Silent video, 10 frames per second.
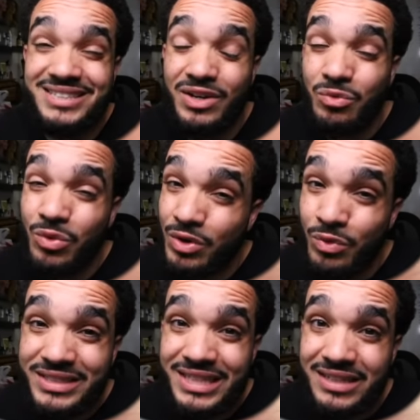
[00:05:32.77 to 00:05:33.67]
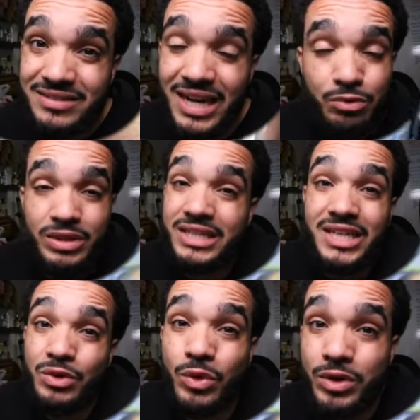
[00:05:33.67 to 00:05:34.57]
I didn't want to risk it. I really
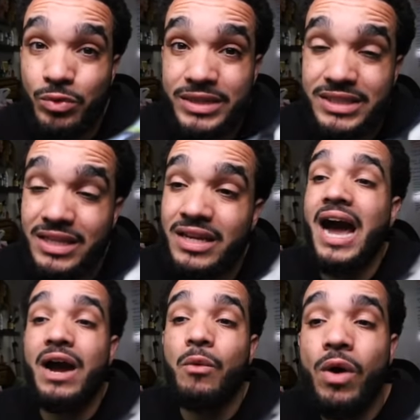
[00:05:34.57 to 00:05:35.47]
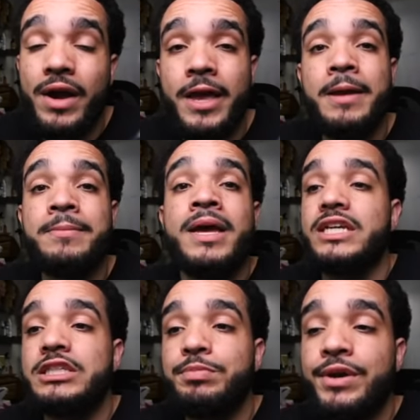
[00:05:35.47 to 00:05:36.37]
didn't want to risk it. I want him to
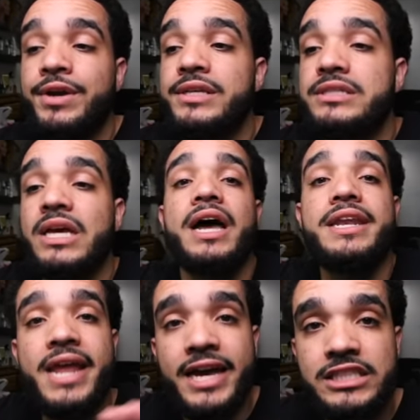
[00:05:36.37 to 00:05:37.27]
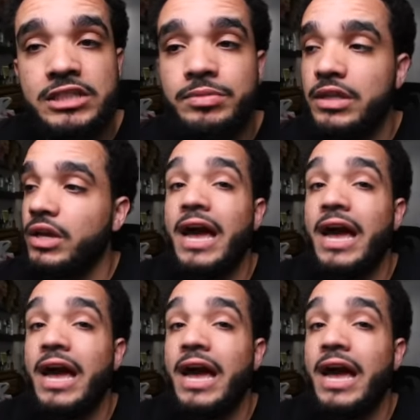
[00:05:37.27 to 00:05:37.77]
experience a nice experience.